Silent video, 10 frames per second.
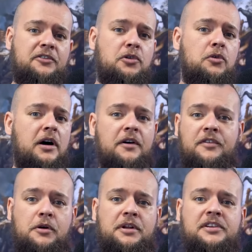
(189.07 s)
has taught at
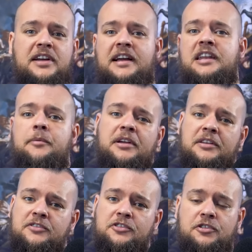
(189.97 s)
various academic
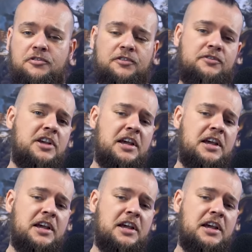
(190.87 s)
institutions,